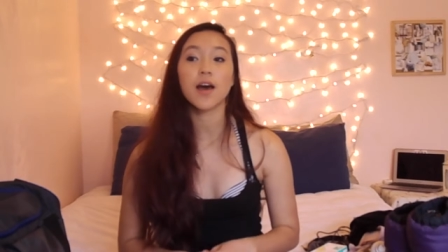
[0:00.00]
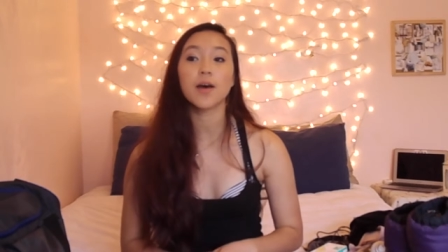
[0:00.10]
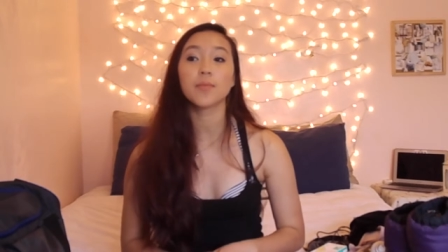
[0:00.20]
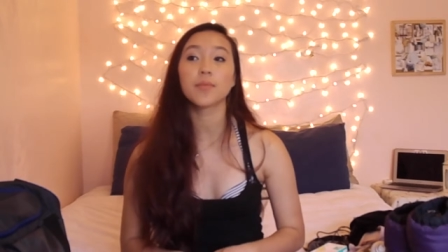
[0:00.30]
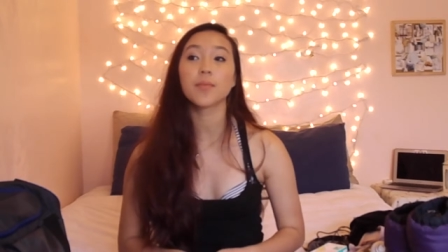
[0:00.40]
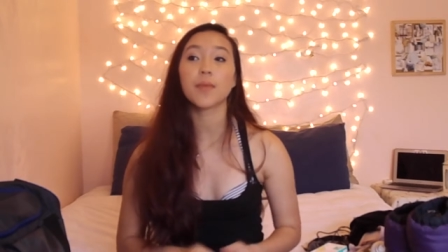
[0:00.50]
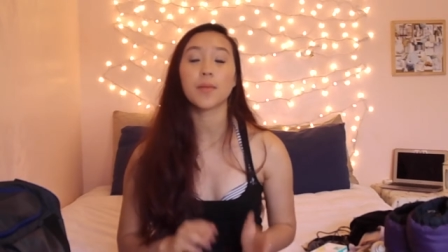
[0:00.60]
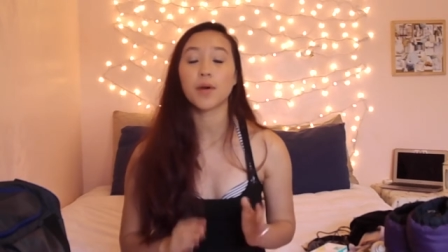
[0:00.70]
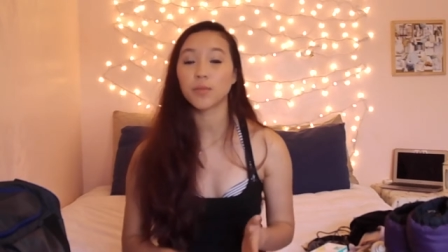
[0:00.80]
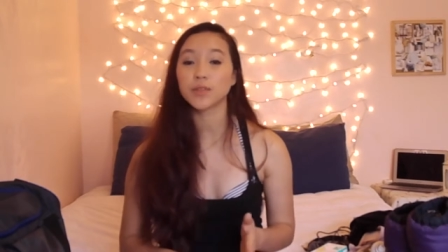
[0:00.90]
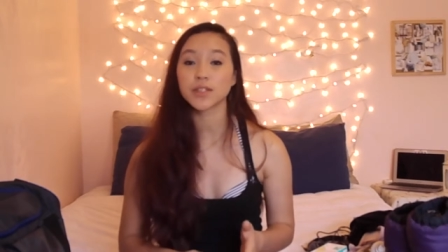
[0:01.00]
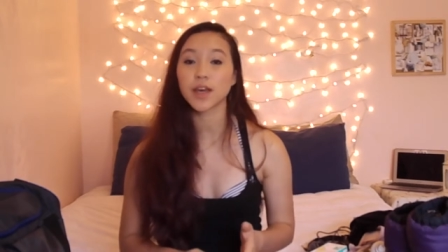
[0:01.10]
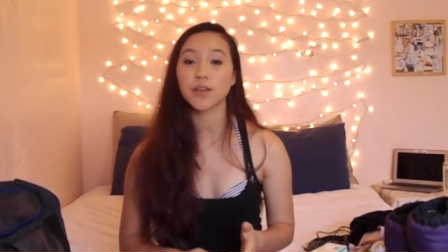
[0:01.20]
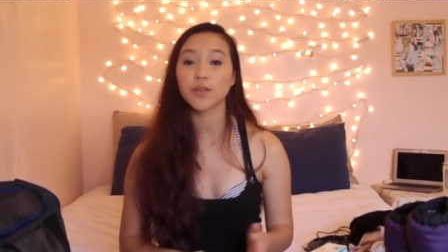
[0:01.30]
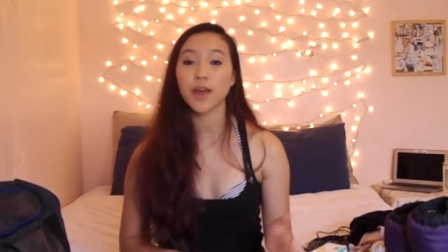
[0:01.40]
Um, my mom will
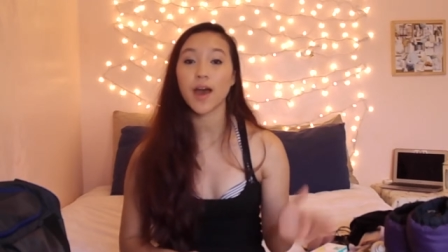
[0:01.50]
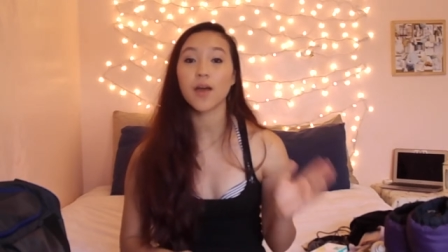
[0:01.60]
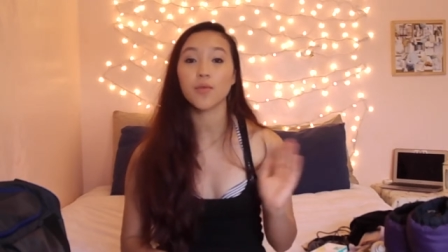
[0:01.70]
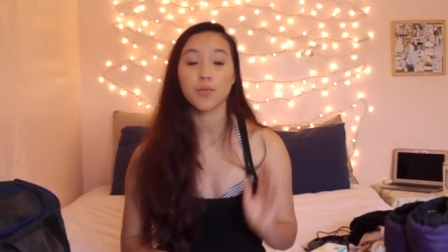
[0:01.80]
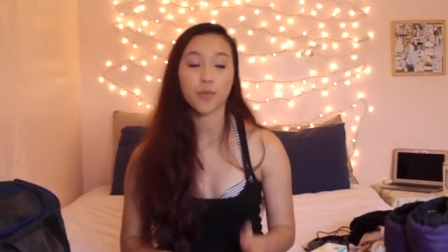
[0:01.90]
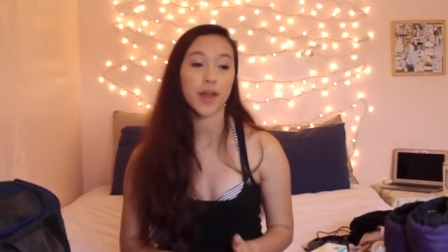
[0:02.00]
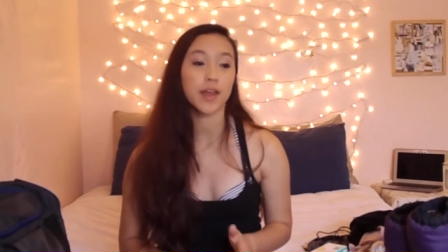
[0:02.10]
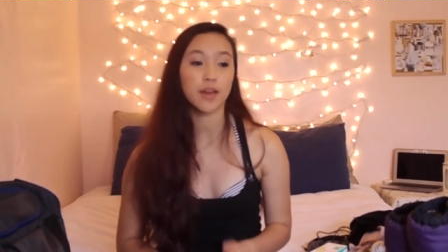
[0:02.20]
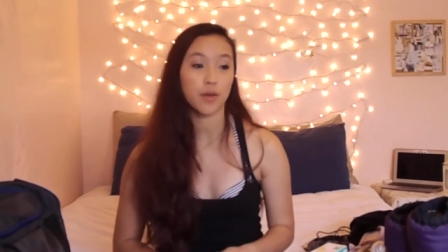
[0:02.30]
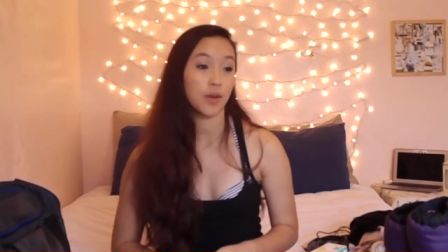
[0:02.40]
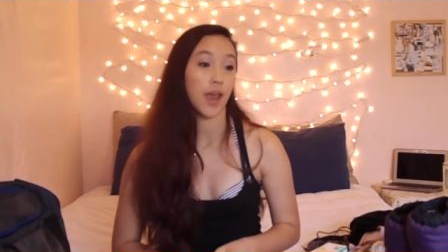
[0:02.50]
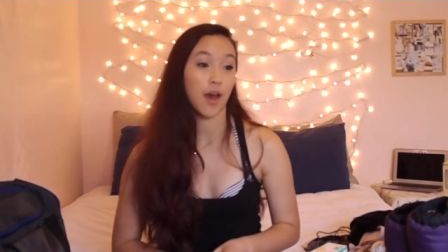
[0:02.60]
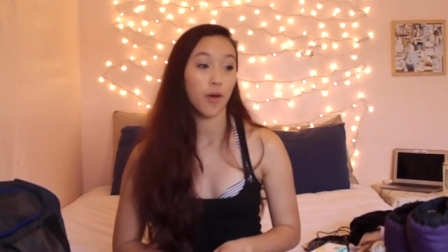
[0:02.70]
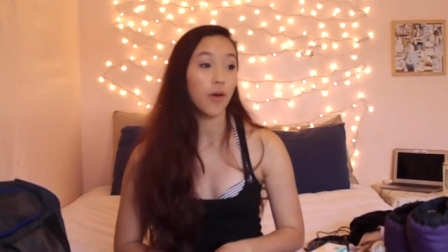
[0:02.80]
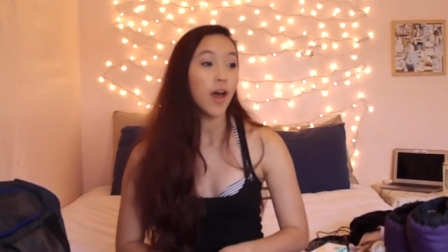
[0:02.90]
tell you that right
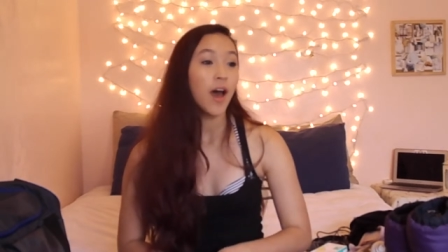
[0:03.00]
now.